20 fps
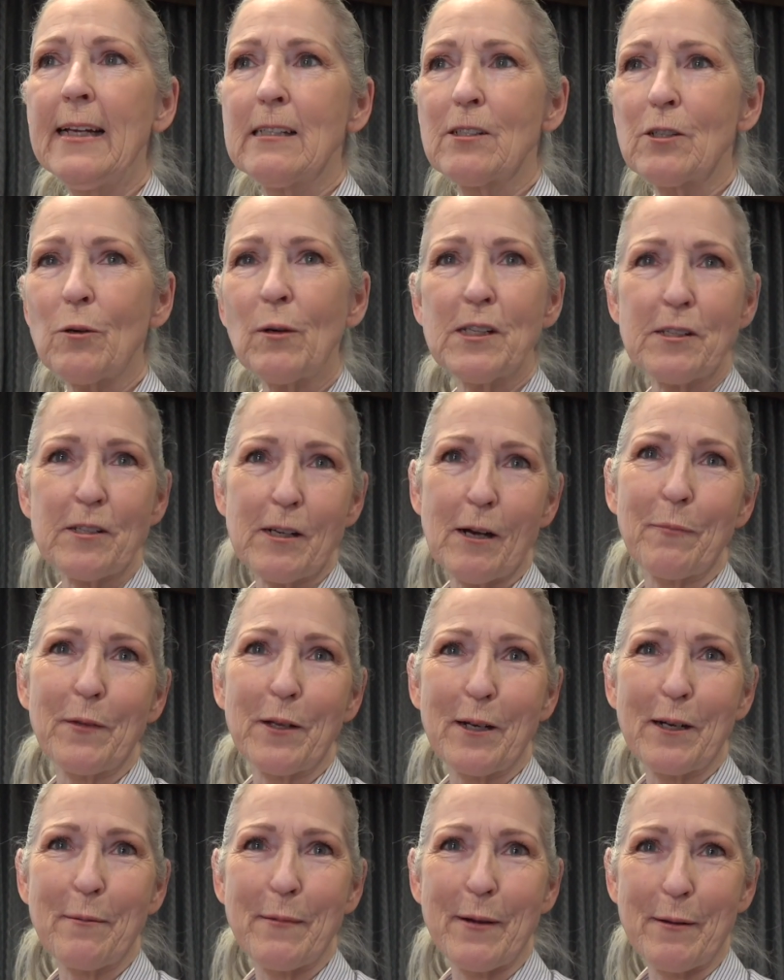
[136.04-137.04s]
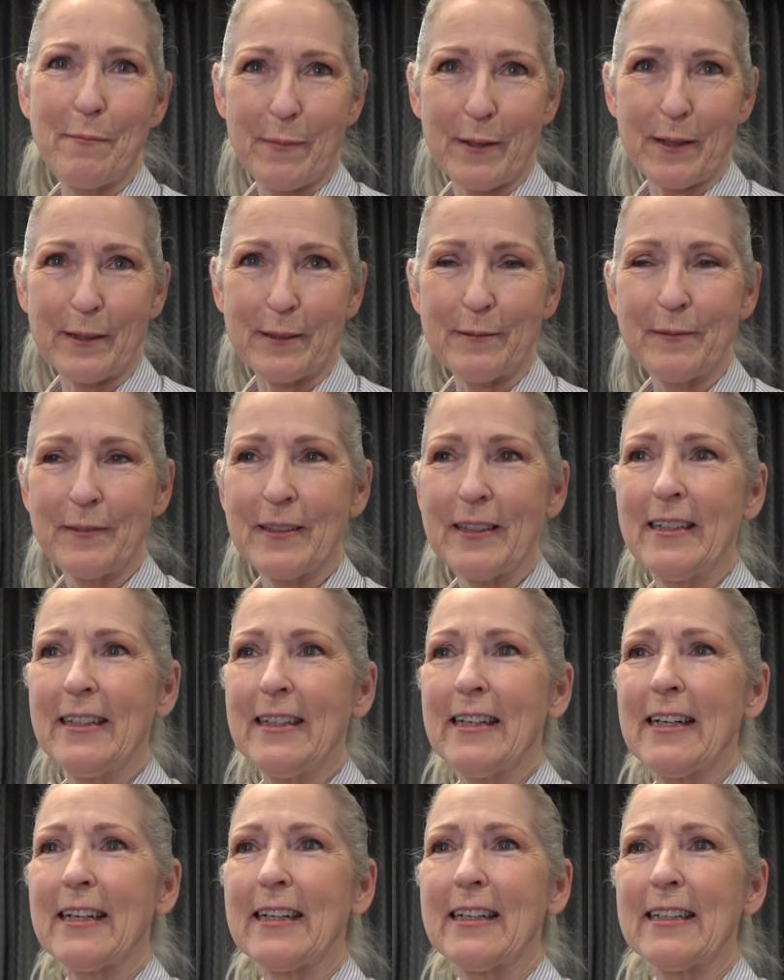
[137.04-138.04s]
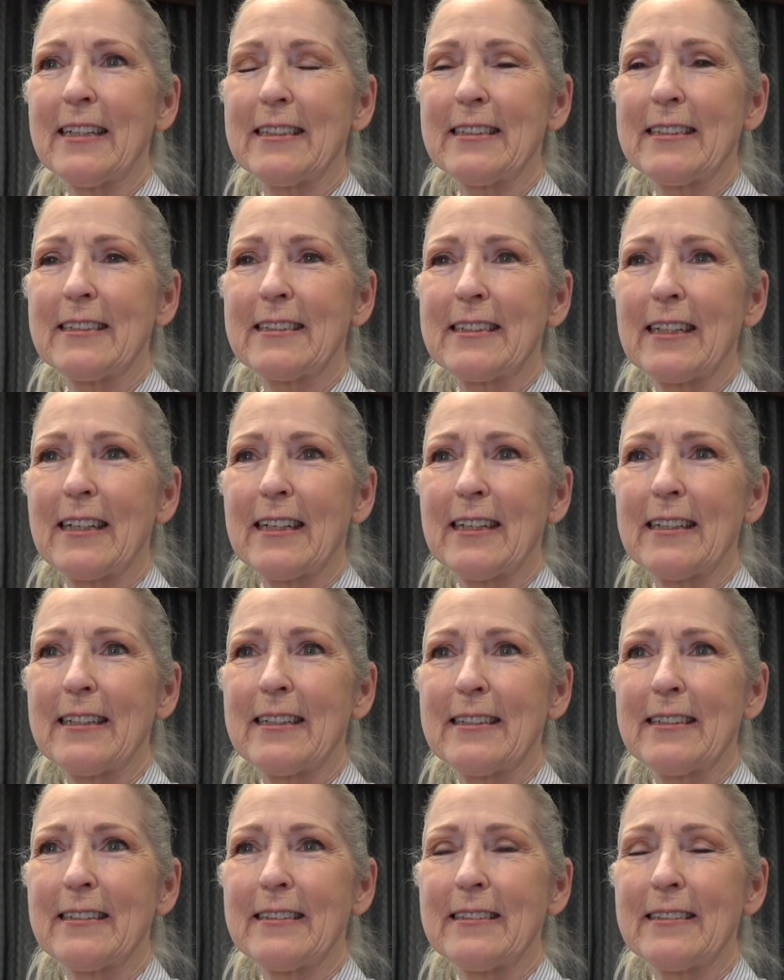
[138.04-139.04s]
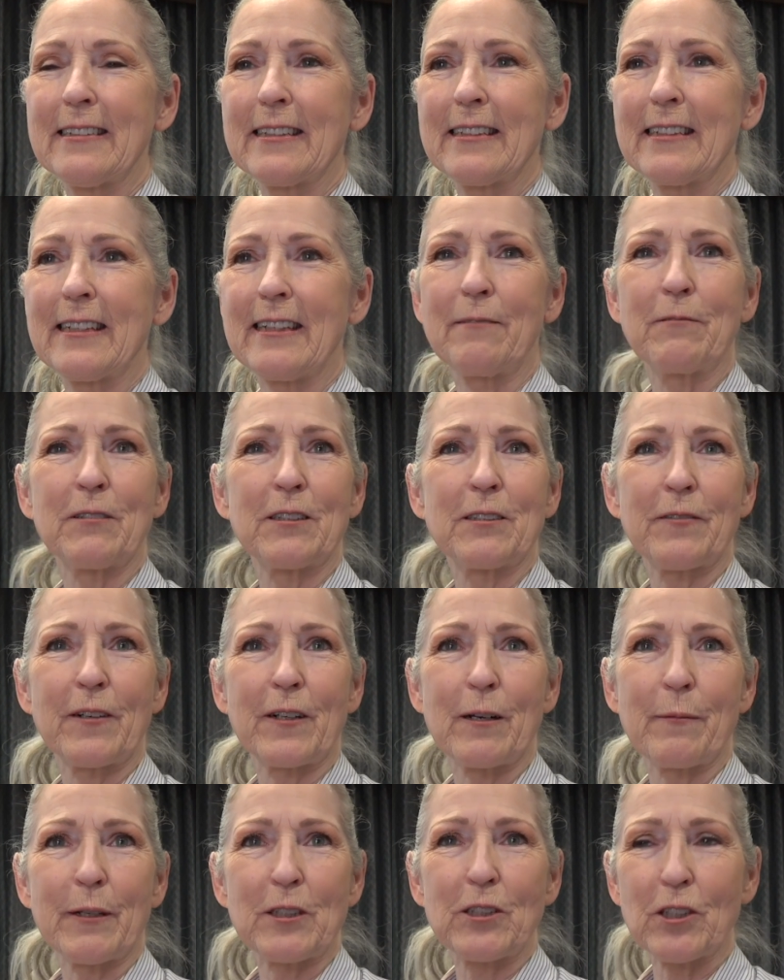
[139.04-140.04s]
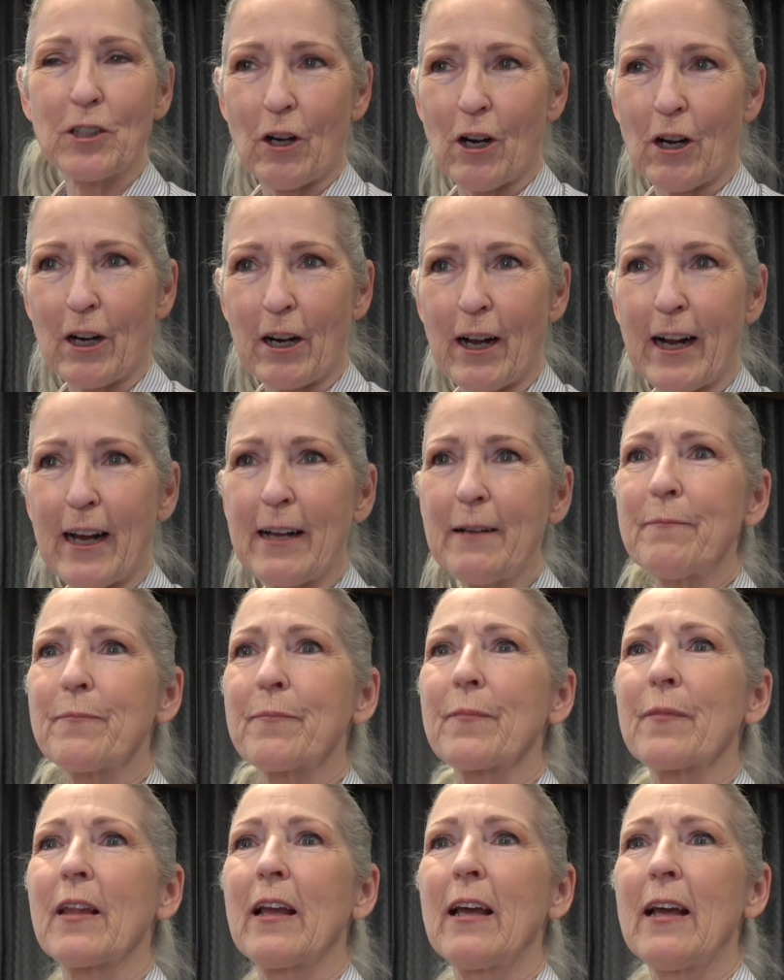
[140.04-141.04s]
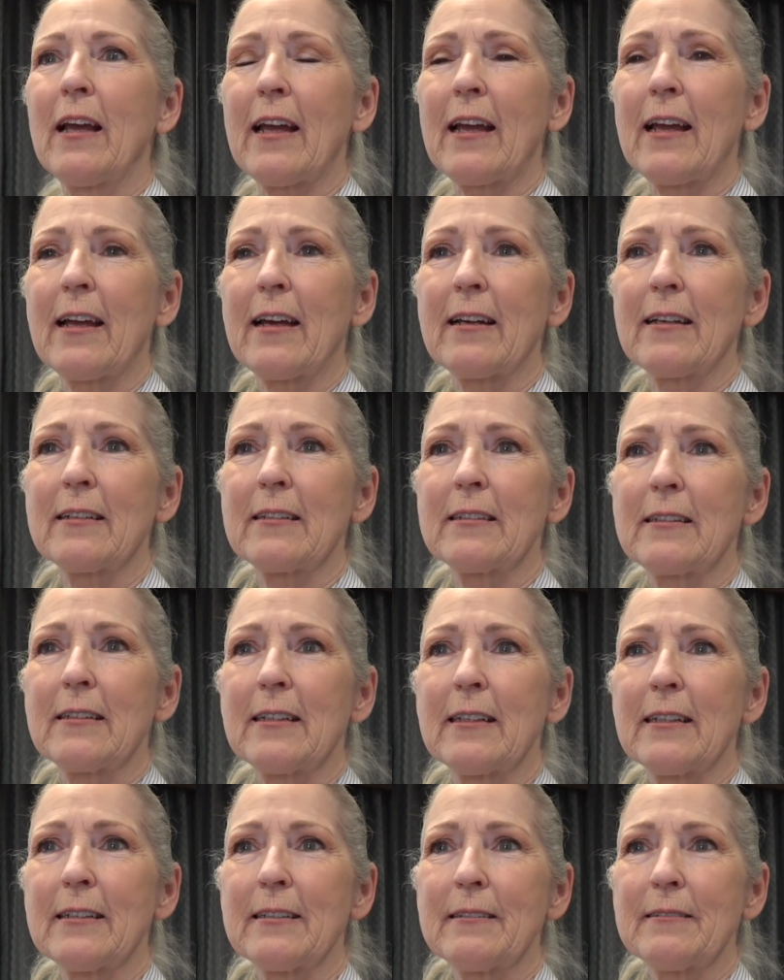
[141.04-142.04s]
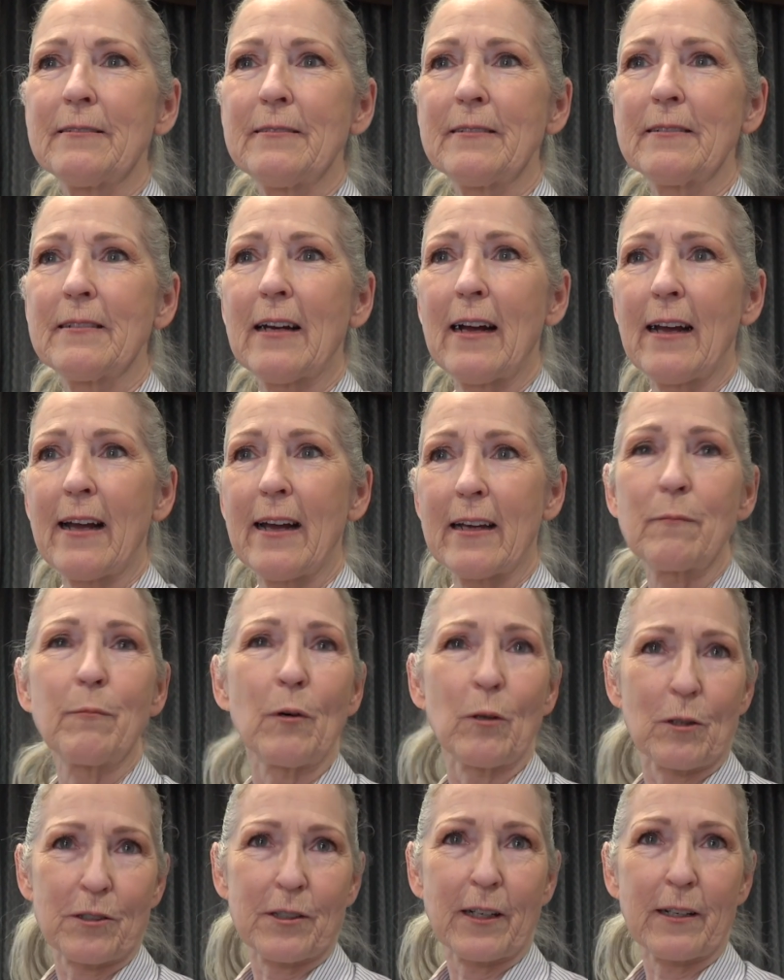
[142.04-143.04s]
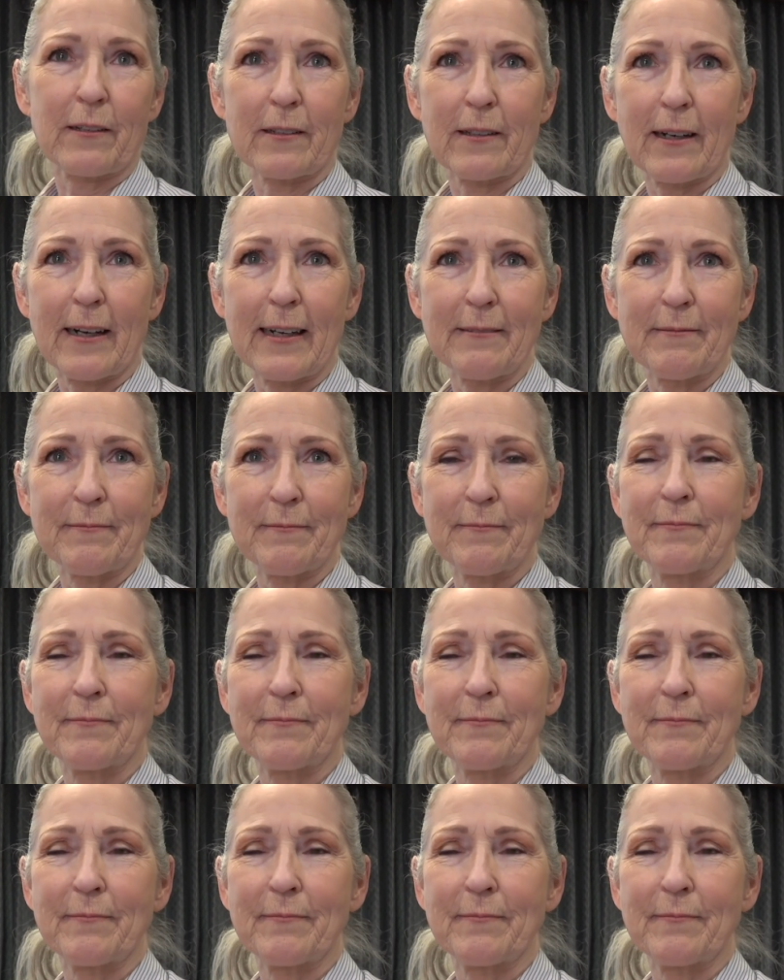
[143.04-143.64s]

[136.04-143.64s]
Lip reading: So I stopped there, I met Bill, and he was very much a car guy and a motorcycle guy.